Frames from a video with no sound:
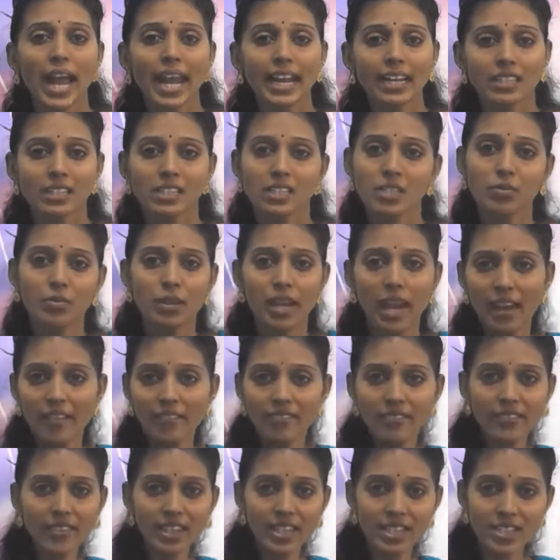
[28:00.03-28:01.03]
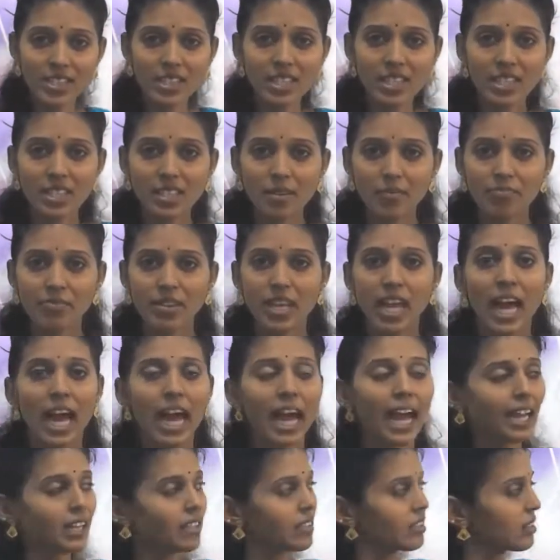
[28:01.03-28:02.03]
angles we have, isn't it?
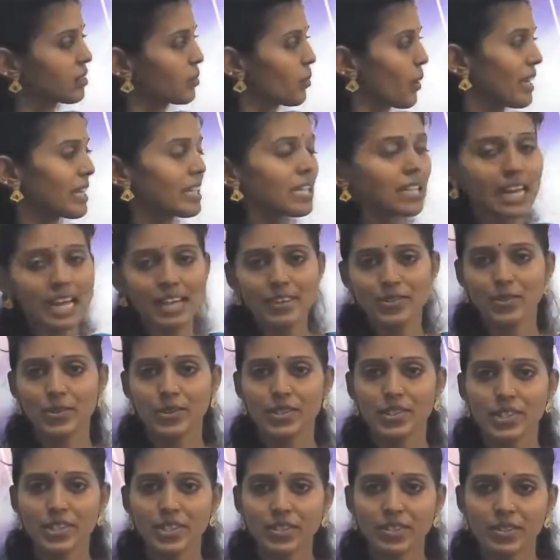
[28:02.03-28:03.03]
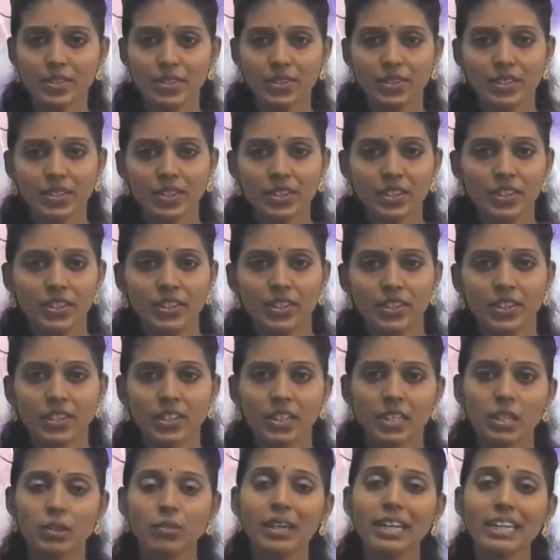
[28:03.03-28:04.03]
And the quadrilaterals.
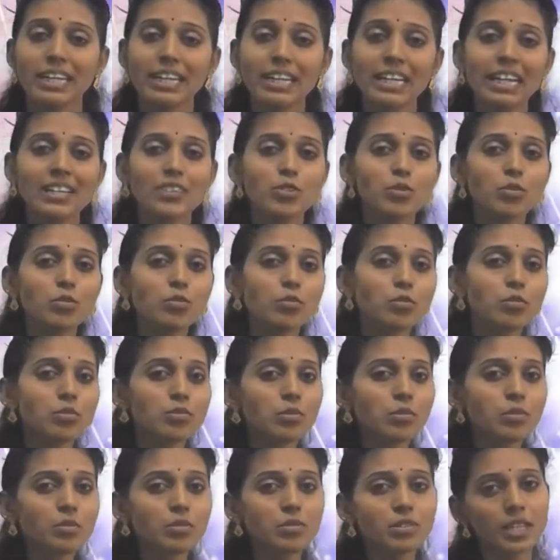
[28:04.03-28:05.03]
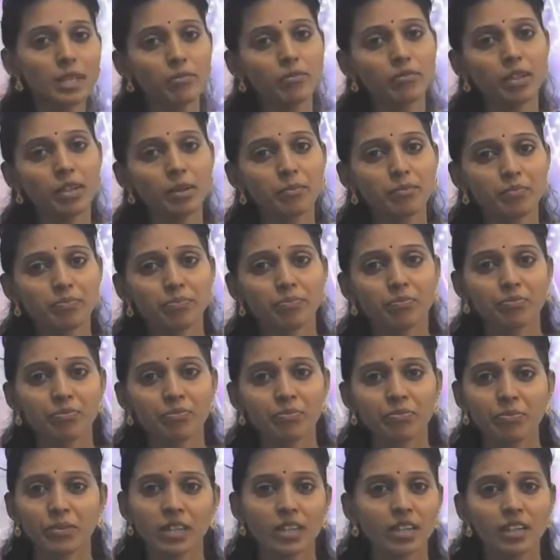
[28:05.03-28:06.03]
Quadrilaterals also same way.
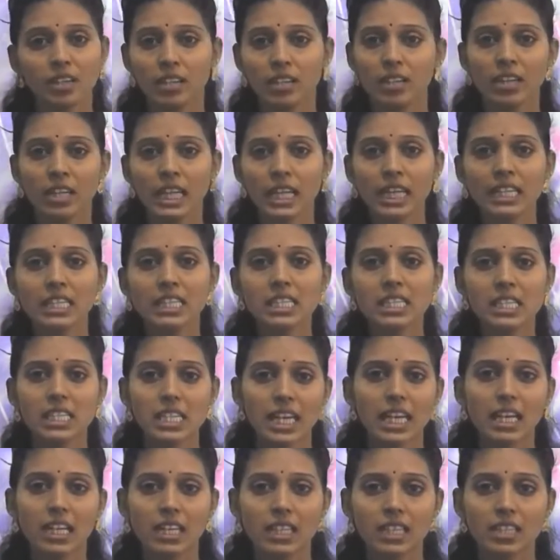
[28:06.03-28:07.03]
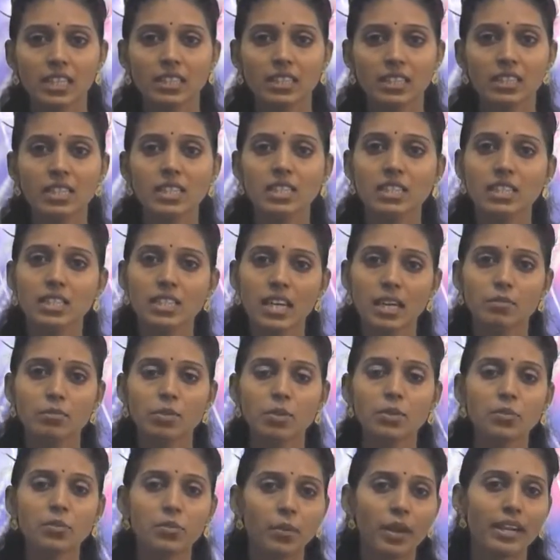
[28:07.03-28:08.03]
In detail, 6
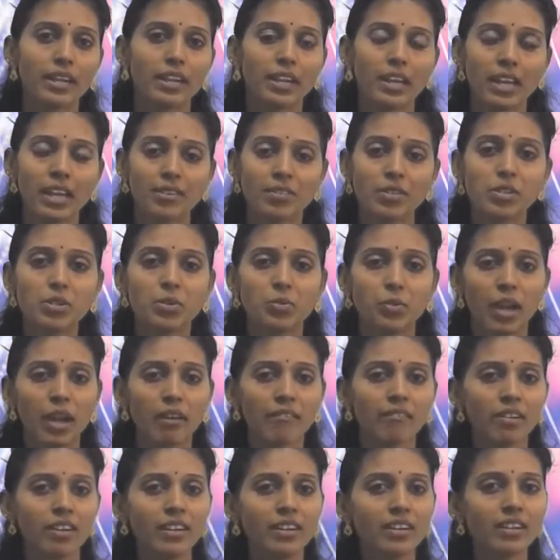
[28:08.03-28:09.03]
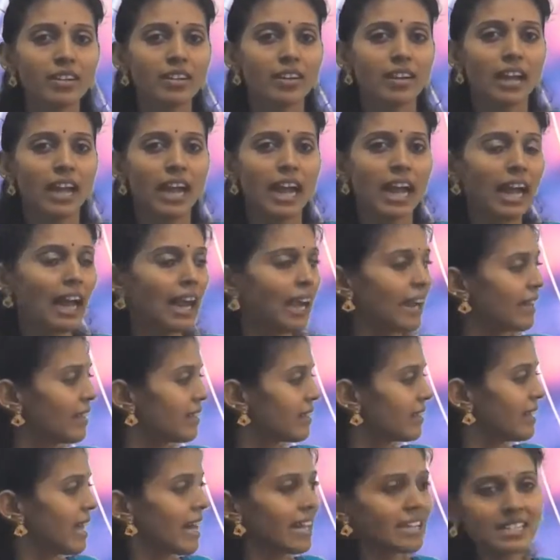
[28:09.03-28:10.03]
types of quadrilaterals we have learned,
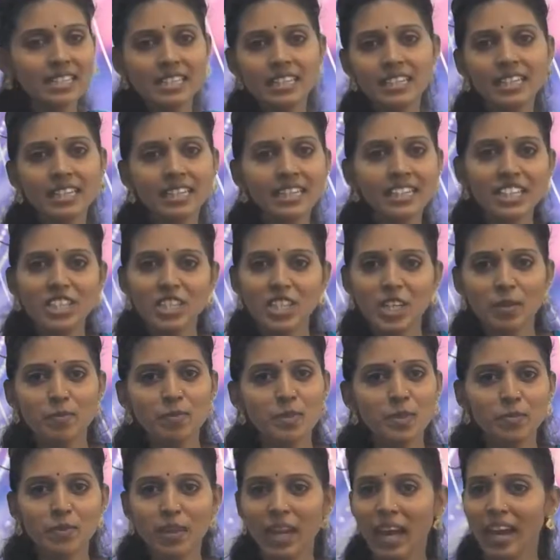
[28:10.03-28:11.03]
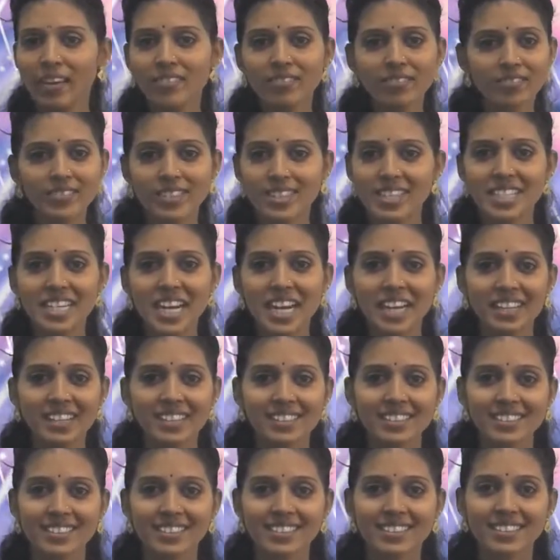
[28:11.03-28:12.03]
and dancing 3D shapes we have
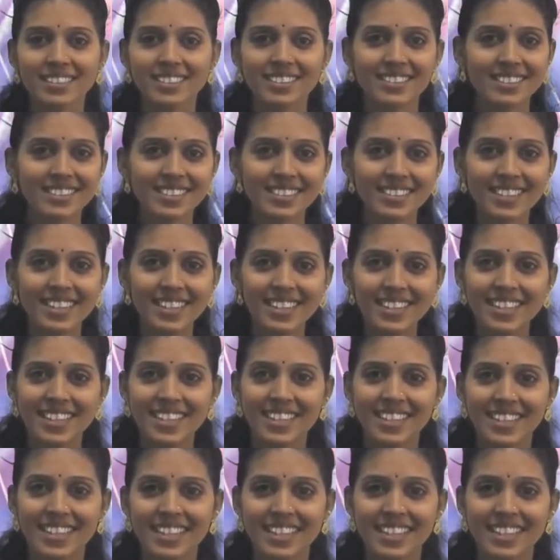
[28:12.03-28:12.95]
studied, isn't it?